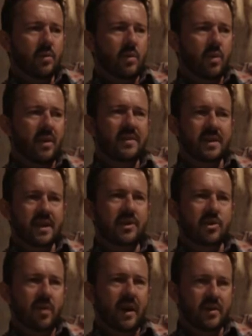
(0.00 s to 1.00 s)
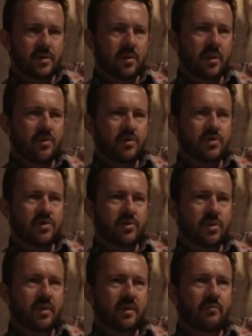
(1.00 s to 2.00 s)
we want to take you back to an origin
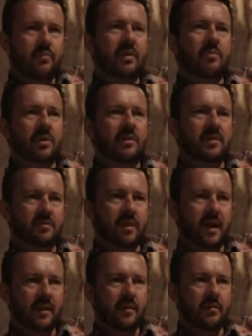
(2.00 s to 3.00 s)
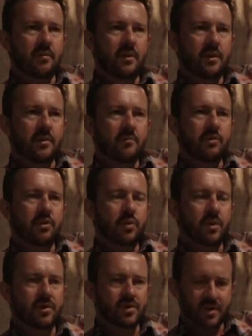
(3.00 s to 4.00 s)
story and rebuild it back up.
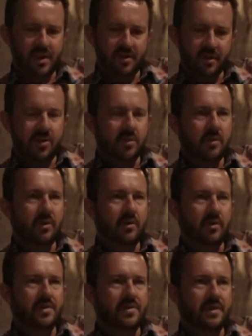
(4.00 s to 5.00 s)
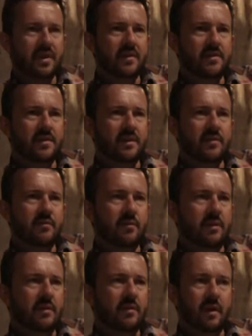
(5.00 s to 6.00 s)
You will start to come across things that you
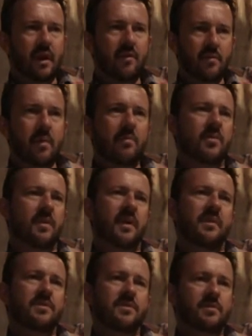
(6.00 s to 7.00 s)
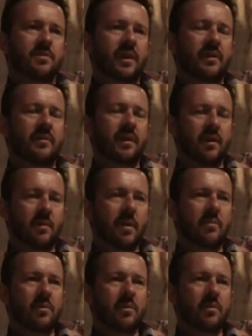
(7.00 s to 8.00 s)
feel, I remember that in Tomb Raider, and I
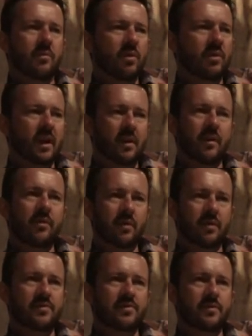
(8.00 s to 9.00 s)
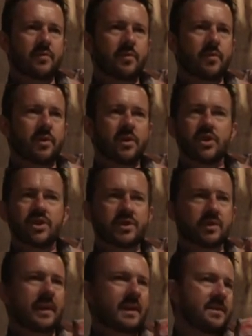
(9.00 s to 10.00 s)
remember what Lara Croft stood for, and she
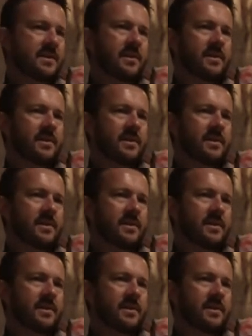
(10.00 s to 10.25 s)
still has